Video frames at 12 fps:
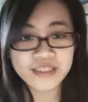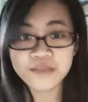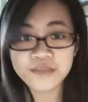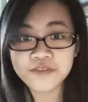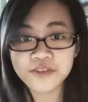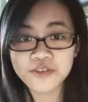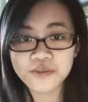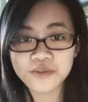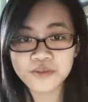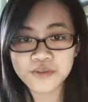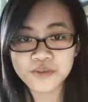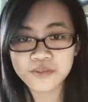some of
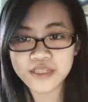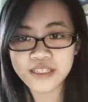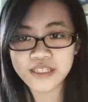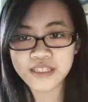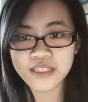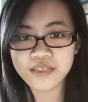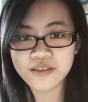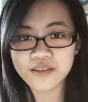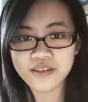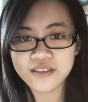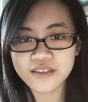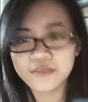you would be,
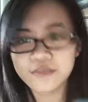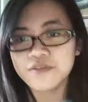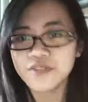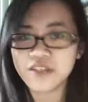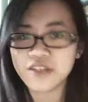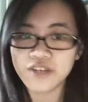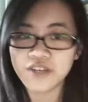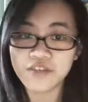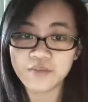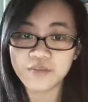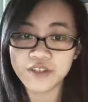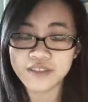some of you that don't
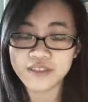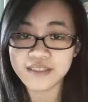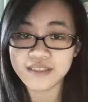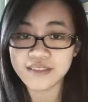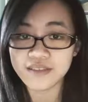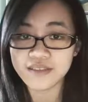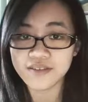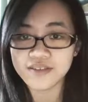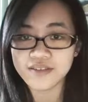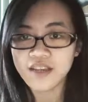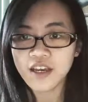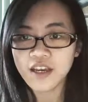have brothers and
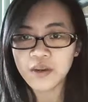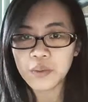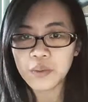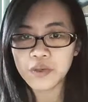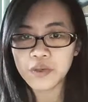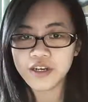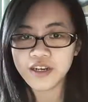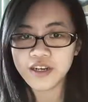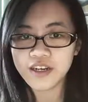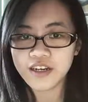sisters would